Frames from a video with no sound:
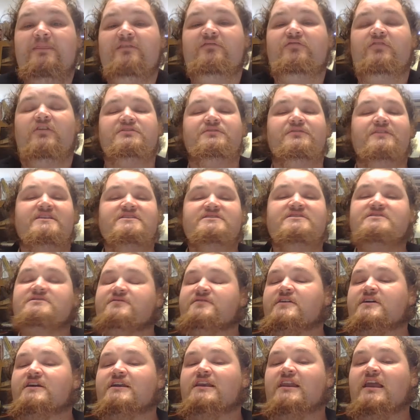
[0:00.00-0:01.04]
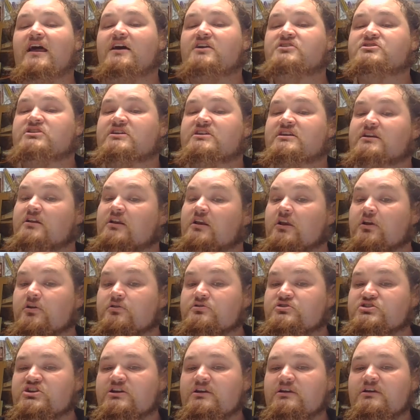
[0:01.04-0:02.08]
The Fox Village is a very large
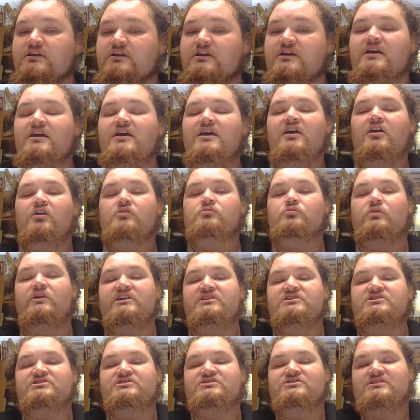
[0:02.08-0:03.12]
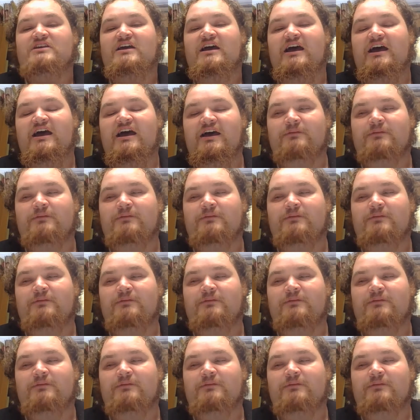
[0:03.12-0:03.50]
enclosure, which